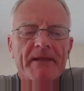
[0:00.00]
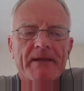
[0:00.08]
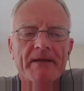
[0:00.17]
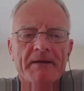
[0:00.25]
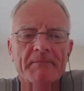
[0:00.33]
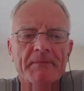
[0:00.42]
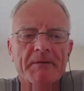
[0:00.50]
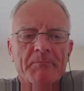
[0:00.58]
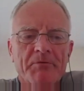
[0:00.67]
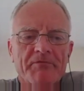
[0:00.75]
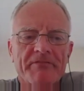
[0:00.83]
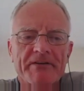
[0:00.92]
I'm a
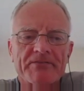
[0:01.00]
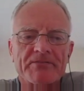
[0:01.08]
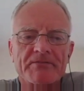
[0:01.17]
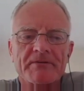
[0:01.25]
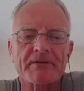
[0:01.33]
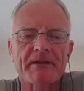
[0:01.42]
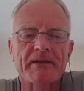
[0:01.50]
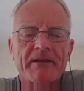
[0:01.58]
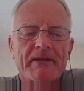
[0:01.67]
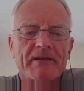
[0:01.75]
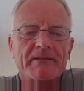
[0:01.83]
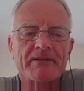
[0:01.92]
professor
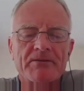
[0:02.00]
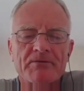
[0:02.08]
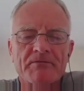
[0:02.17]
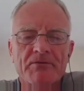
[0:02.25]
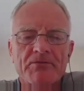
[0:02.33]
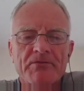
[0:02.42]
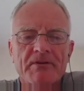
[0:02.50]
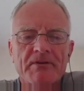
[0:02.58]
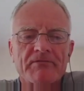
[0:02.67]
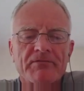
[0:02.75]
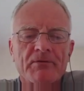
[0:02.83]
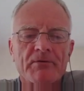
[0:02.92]
at the University
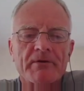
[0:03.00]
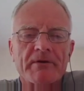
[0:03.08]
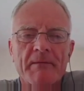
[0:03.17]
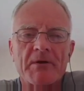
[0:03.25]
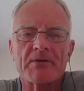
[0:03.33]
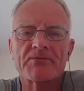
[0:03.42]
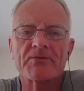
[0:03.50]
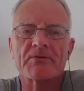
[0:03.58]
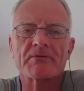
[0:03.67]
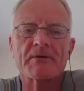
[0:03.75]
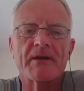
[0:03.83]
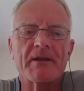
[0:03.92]
of Florida. I'm
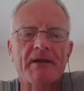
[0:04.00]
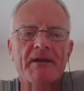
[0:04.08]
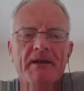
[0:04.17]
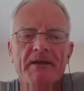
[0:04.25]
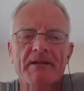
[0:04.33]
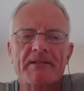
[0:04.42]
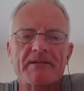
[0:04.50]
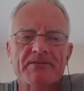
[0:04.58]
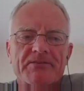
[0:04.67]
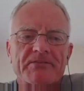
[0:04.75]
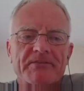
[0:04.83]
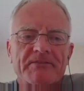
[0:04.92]
also the
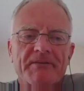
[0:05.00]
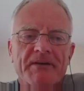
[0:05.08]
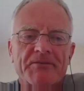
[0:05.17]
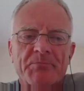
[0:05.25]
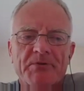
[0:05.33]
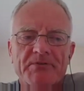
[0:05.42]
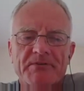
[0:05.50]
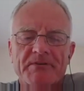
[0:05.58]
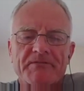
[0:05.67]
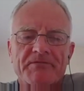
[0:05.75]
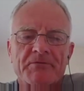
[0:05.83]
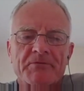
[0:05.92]
assistant vice
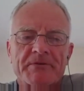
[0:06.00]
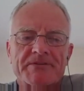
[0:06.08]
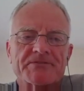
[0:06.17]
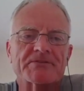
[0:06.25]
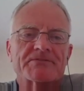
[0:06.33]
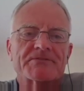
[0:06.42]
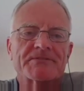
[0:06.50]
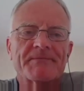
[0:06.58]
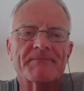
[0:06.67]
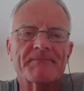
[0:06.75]
president for research.